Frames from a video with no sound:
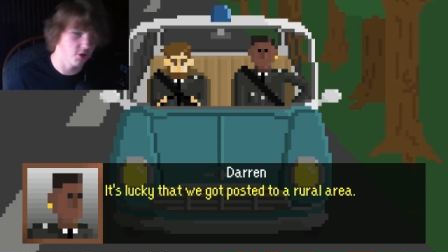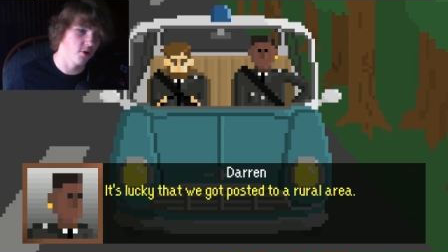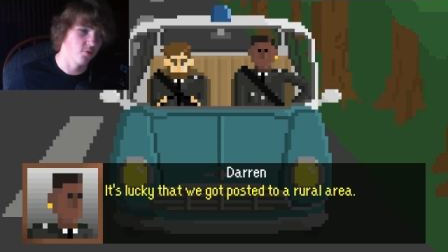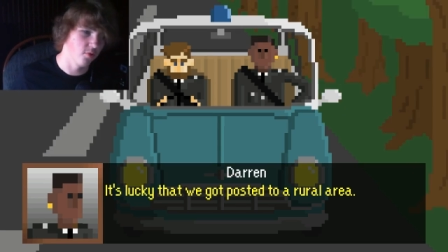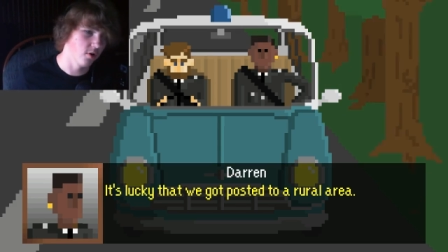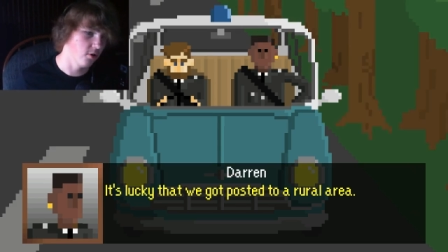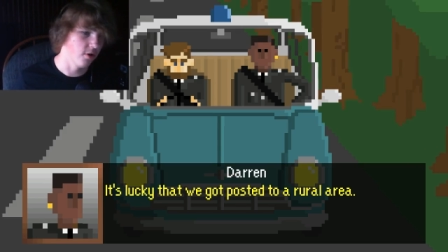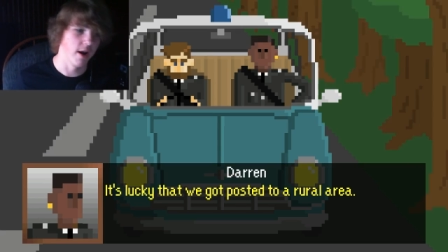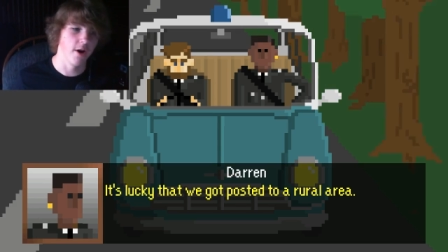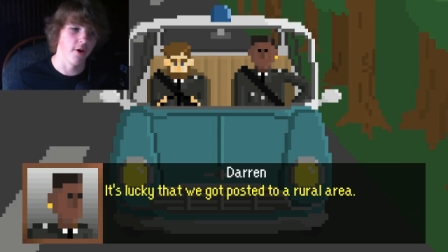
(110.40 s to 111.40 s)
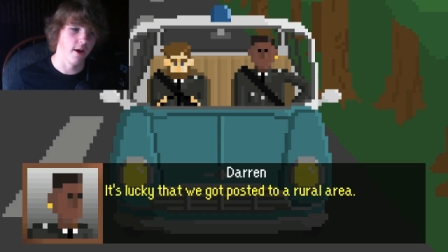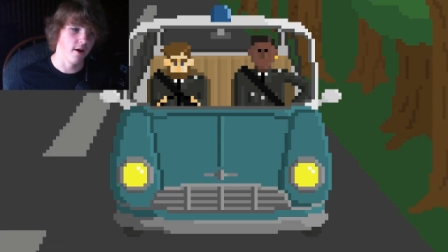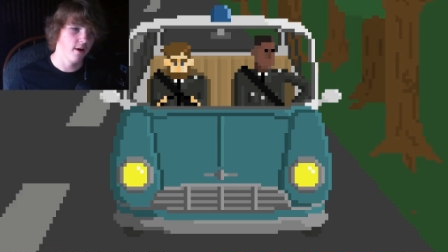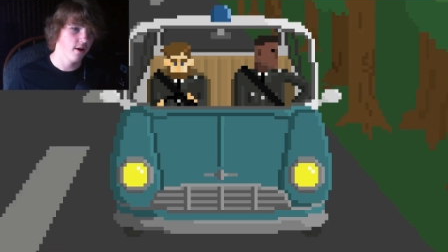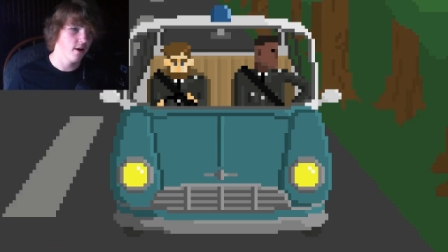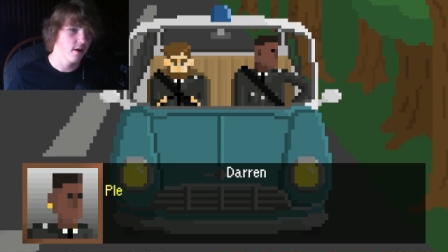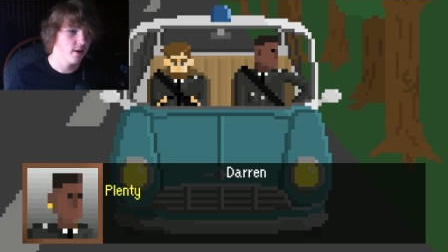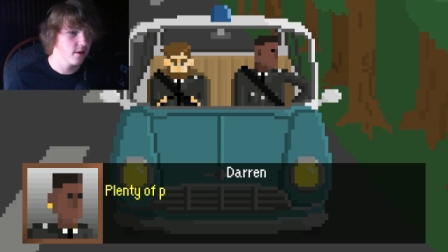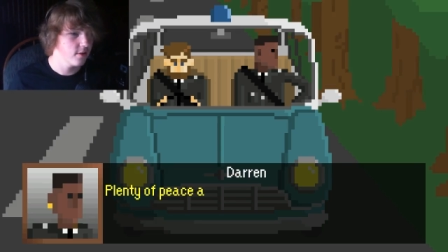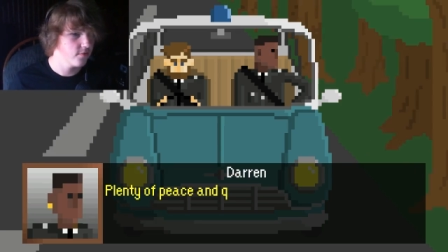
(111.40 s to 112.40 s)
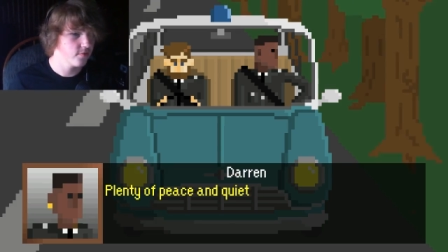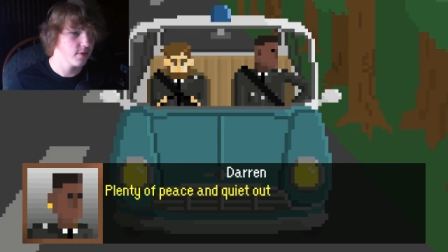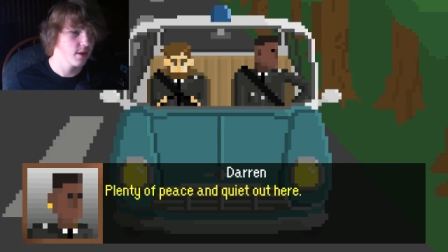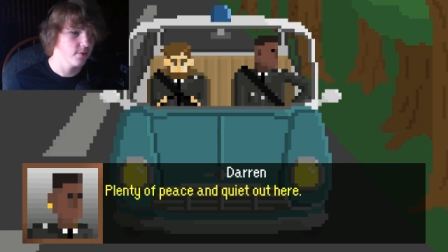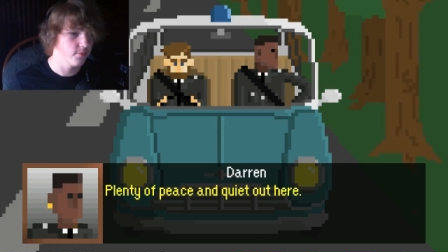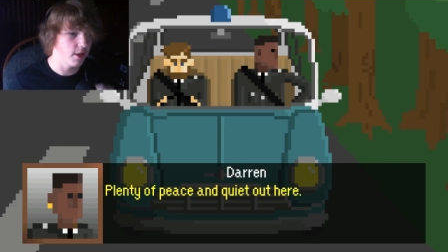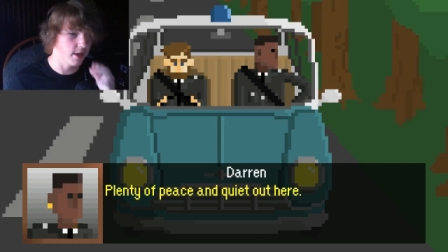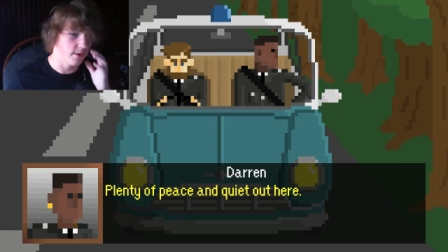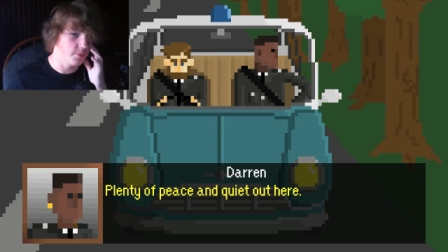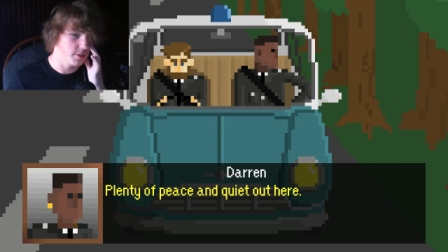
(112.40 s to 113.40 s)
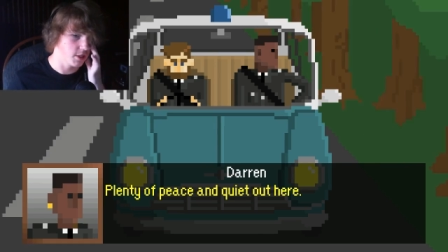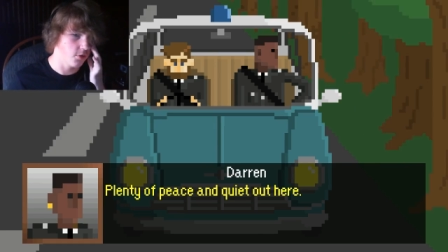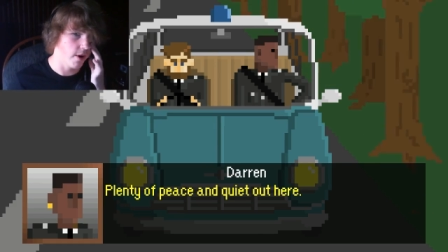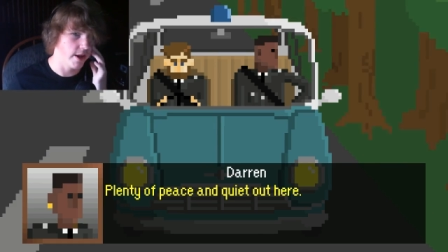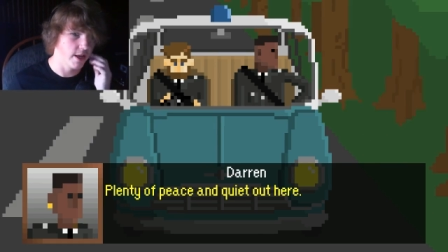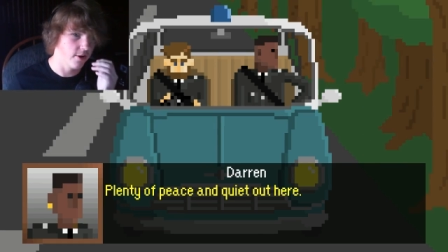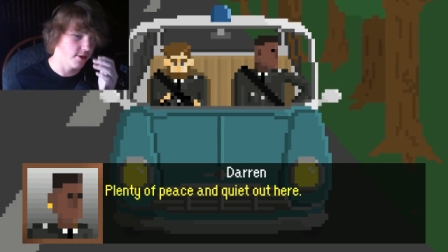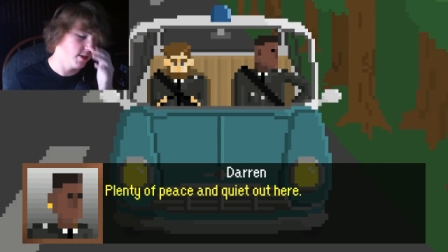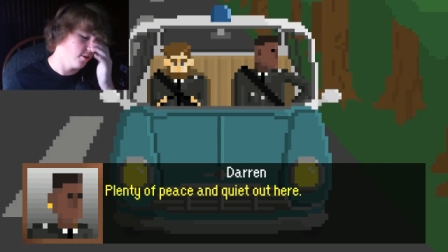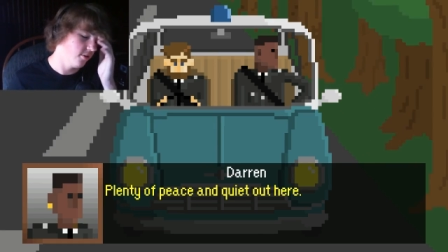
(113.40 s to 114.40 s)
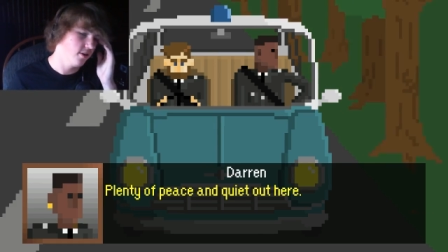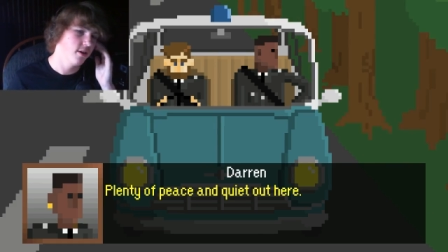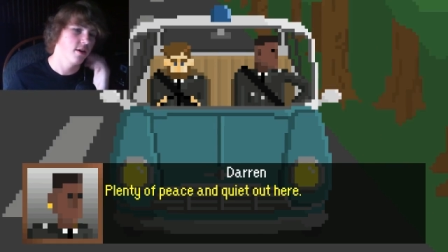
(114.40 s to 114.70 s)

to a rural area. Plenty of peace and quiet out here.